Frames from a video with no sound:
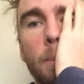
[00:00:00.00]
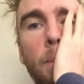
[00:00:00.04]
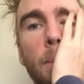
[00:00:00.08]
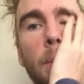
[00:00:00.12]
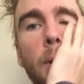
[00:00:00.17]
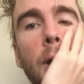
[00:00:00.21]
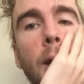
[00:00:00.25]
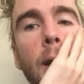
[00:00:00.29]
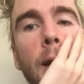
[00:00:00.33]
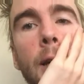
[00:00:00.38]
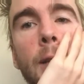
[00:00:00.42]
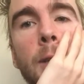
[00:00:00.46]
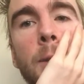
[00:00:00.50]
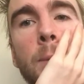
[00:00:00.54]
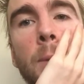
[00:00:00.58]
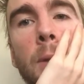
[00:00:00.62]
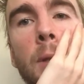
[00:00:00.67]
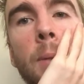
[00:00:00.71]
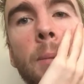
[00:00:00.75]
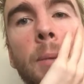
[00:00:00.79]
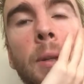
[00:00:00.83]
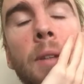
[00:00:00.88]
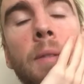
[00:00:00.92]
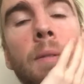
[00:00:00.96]
But I just
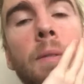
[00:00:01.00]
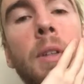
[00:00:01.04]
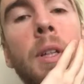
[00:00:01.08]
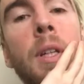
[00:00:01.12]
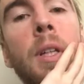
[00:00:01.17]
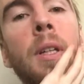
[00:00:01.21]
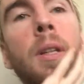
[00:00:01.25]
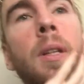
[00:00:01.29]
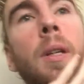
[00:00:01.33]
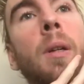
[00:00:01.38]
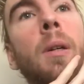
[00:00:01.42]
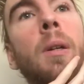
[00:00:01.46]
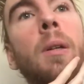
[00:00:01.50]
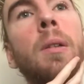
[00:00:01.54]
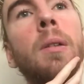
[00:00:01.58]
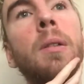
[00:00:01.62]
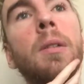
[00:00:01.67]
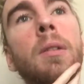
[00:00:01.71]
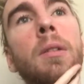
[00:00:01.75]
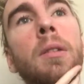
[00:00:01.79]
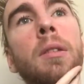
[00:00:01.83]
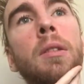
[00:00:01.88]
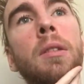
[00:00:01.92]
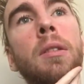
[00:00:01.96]
want to make a video.
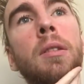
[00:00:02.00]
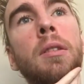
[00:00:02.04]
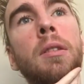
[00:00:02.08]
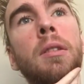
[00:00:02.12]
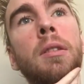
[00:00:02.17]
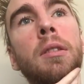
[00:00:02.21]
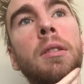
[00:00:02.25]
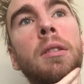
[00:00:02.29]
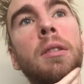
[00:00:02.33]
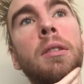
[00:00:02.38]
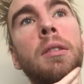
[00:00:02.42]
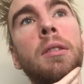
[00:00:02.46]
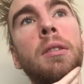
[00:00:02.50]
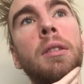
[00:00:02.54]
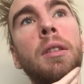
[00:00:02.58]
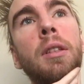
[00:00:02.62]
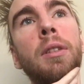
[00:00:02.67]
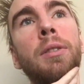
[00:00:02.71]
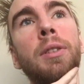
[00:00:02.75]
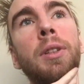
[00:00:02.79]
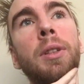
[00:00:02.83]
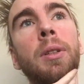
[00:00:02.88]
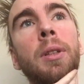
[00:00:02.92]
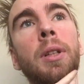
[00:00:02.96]

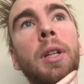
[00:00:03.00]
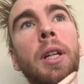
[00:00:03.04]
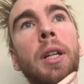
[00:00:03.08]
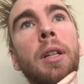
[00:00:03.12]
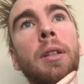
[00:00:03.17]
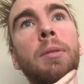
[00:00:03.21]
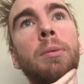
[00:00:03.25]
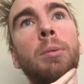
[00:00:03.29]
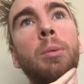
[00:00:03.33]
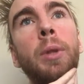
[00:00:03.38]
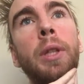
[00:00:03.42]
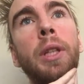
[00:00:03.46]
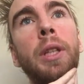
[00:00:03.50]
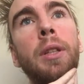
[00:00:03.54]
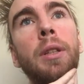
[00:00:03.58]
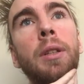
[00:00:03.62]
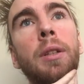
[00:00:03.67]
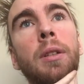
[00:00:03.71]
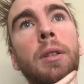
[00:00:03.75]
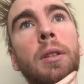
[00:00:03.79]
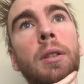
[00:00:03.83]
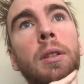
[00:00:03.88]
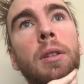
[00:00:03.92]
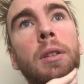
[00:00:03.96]
I feel kind of
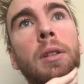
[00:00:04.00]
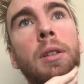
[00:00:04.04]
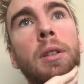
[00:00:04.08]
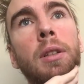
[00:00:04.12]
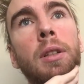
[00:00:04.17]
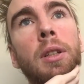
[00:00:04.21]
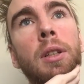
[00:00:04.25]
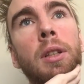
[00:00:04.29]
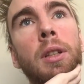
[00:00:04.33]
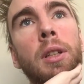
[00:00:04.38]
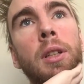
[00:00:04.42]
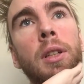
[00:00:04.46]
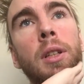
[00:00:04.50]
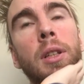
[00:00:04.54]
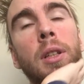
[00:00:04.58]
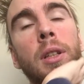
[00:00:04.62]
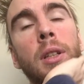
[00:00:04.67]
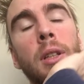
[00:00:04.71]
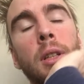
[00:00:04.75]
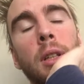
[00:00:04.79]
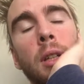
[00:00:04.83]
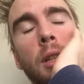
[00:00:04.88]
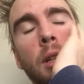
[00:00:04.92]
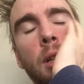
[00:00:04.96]
weird.
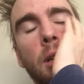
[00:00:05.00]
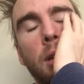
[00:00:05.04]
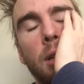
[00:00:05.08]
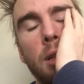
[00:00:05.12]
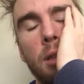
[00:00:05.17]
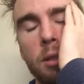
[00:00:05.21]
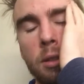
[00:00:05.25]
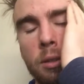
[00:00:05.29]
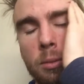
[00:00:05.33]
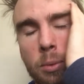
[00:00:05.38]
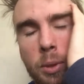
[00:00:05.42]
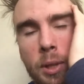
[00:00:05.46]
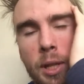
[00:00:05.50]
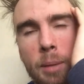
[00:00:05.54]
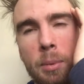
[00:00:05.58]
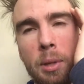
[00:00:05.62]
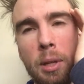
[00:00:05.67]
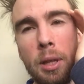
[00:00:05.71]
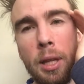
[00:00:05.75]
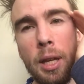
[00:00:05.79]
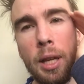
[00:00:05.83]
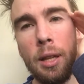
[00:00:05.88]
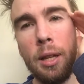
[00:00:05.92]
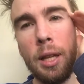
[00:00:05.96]
Uh, when I
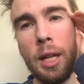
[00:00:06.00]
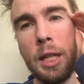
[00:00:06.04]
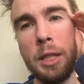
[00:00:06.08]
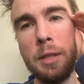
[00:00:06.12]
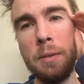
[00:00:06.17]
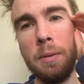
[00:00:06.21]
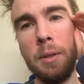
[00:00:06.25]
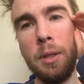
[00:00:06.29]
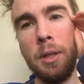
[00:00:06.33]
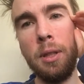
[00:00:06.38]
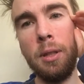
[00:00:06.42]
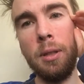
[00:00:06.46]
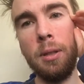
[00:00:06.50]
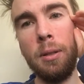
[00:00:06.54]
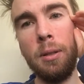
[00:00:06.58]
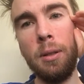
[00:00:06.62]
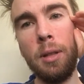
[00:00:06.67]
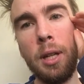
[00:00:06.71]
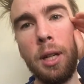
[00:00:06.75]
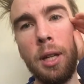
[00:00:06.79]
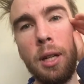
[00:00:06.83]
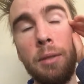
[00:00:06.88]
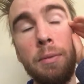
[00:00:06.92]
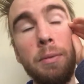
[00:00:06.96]
made that last
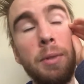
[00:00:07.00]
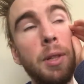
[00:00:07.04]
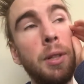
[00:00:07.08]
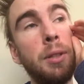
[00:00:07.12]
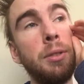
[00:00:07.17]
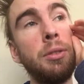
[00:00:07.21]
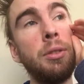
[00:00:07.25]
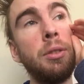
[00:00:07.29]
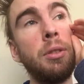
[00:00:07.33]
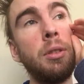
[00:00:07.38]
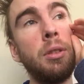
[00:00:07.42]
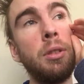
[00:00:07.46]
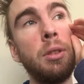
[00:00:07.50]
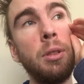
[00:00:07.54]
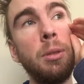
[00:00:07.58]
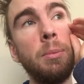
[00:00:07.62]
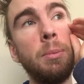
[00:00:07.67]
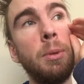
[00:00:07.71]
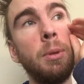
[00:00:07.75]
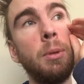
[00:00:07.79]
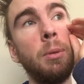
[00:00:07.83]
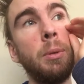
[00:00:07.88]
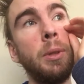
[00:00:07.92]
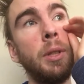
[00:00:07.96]
video, I felt
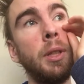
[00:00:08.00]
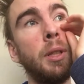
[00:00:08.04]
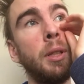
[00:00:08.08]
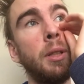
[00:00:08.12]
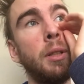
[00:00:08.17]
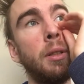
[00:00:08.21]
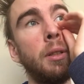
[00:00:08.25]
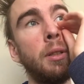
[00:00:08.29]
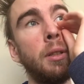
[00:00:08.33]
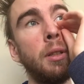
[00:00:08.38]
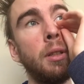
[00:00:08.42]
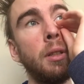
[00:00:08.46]
super weird